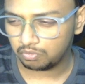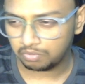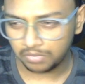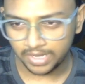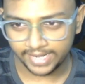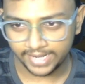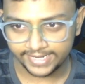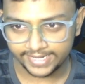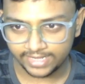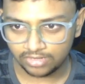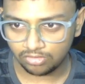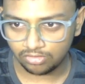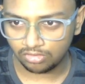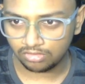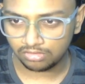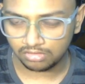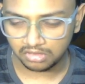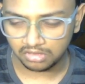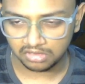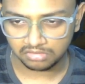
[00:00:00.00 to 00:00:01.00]
I take
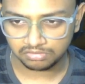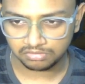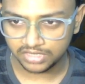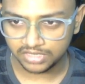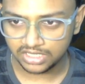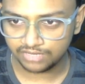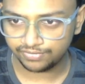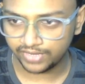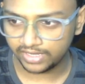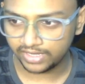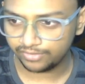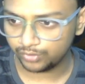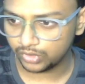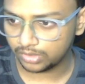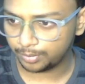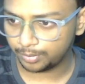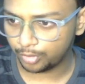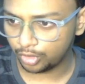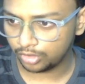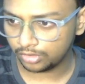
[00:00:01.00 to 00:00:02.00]
on e5 with the
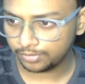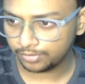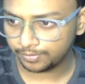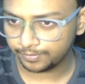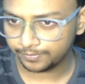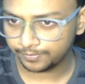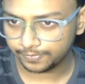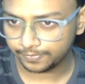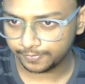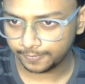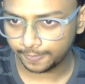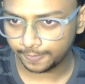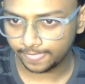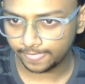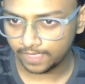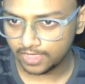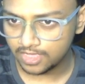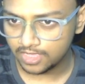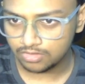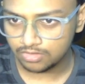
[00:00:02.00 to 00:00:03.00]
pawn.
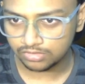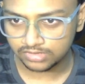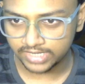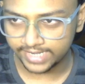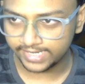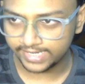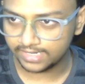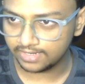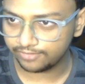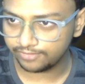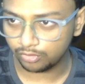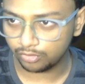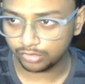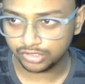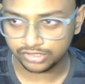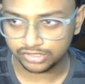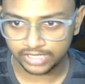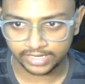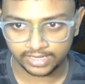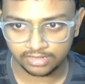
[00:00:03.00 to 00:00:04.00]
He goes knight d4, which
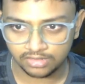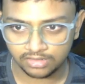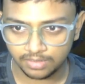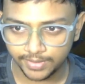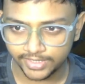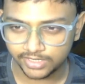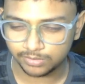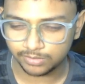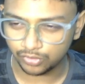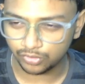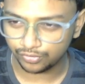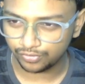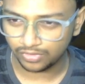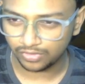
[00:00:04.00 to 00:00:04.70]
is again the best move.